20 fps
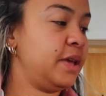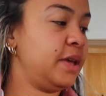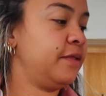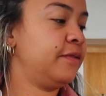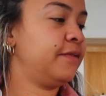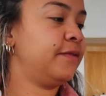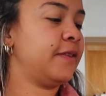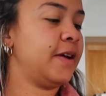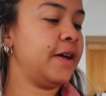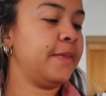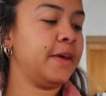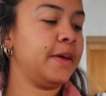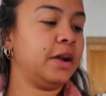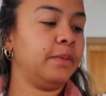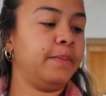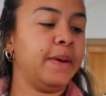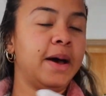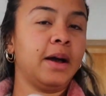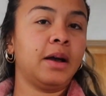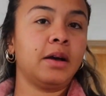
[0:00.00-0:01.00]
beef, and then
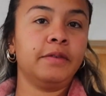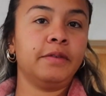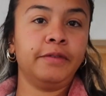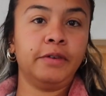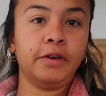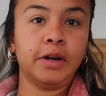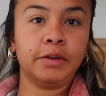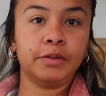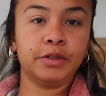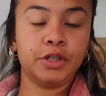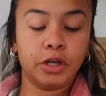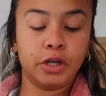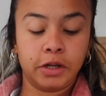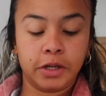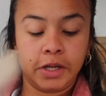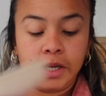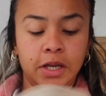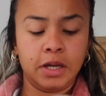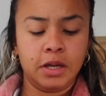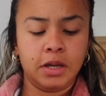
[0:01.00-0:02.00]
a pack of ground
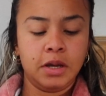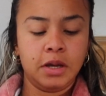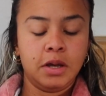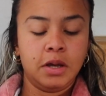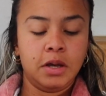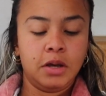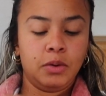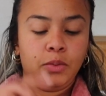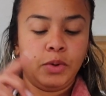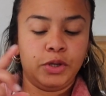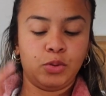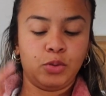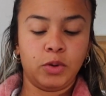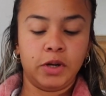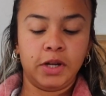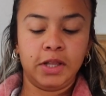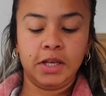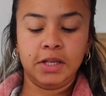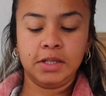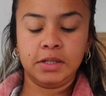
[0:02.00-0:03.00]
turkey, which
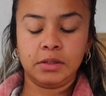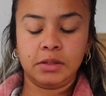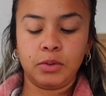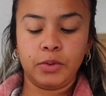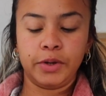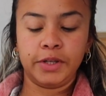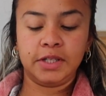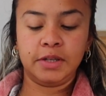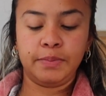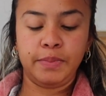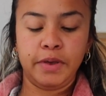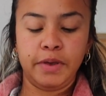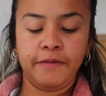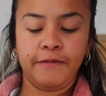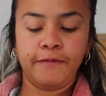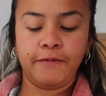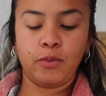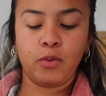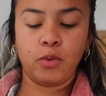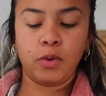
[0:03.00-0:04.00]
one of these is going to be
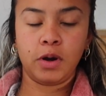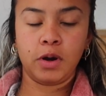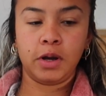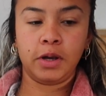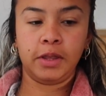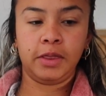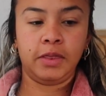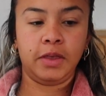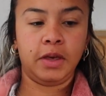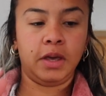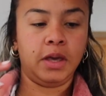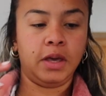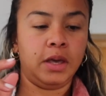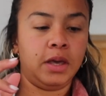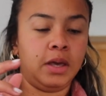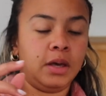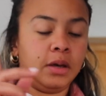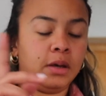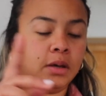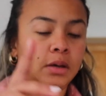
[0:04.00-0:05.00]
for
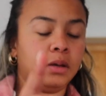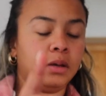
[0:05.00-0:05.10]
the